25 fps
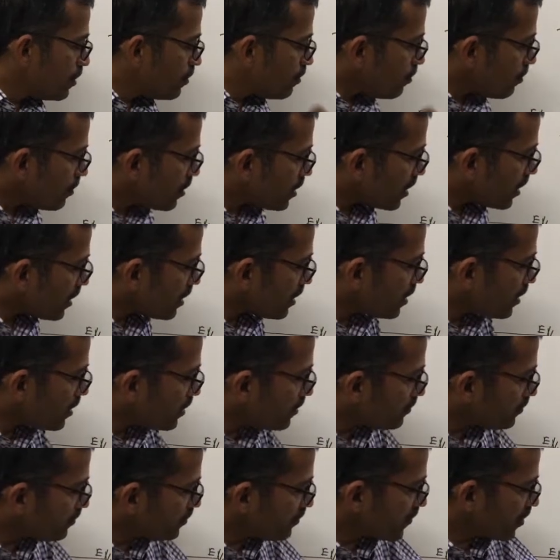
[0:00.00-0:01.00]
What
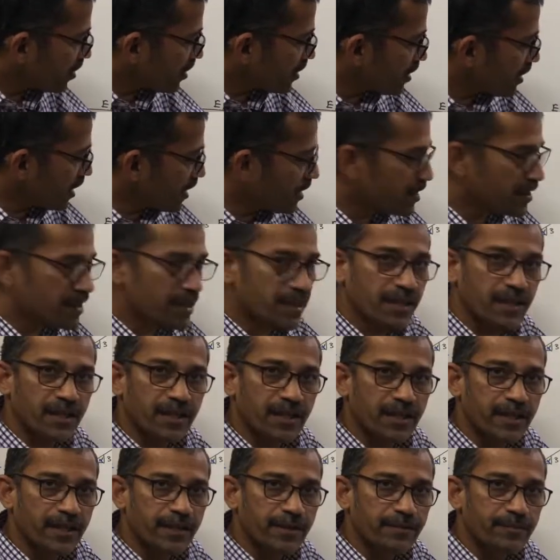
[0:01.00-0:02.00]
angle? A 90
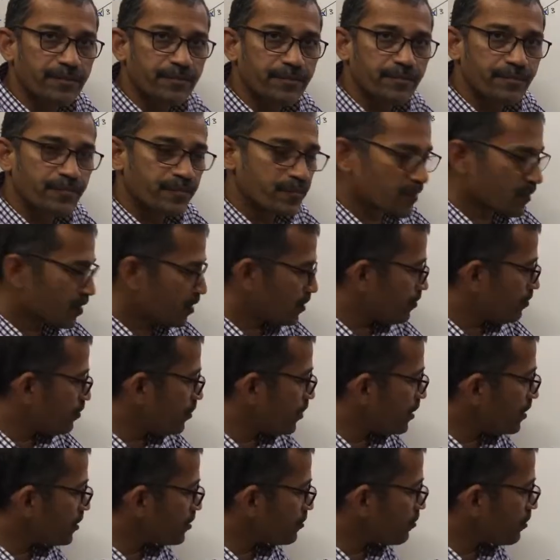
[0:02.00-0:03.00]
degree
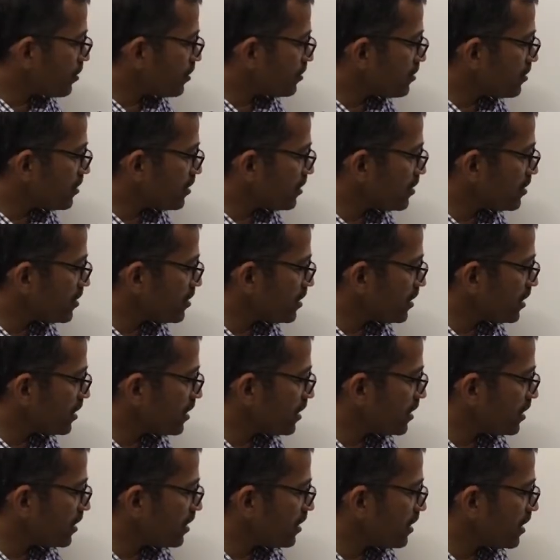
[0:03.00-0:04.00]
plus what?
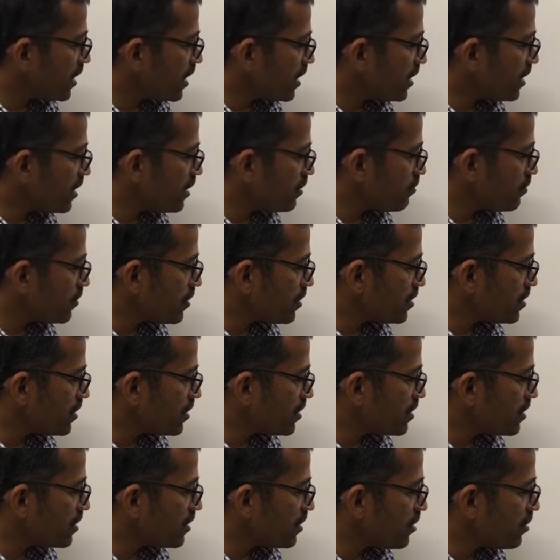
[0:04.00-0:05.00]
60. 90 plus
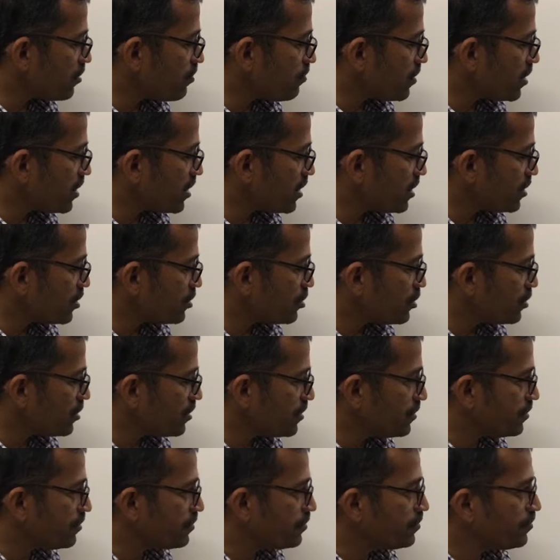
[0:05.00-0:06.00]
60 how
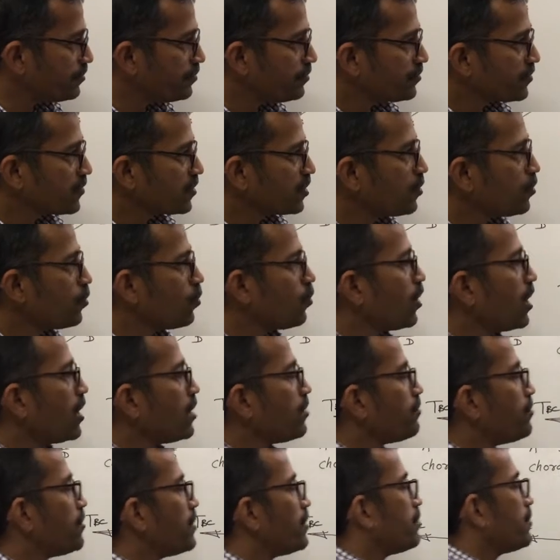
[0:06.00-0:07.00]
much?
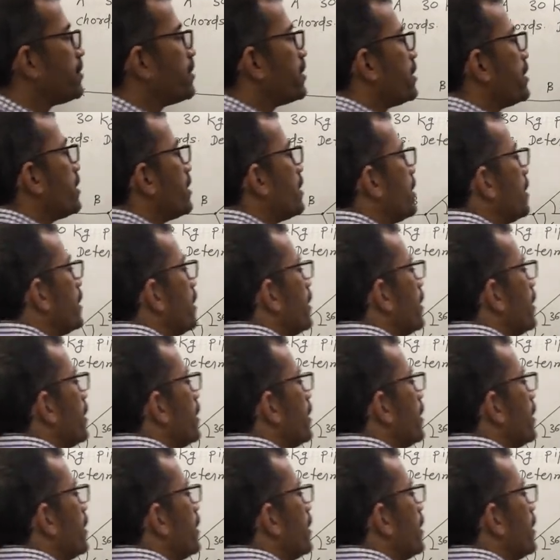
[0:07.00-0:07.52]
150.